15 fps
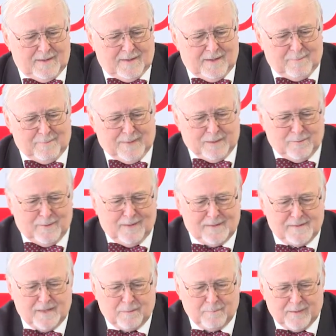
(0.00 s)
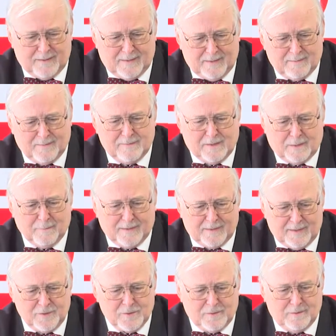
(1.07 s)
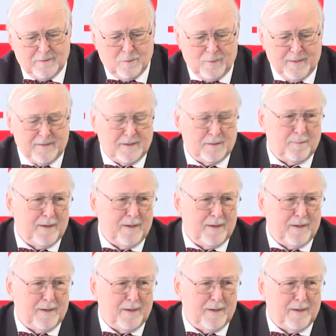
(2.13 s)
a manual segmentation created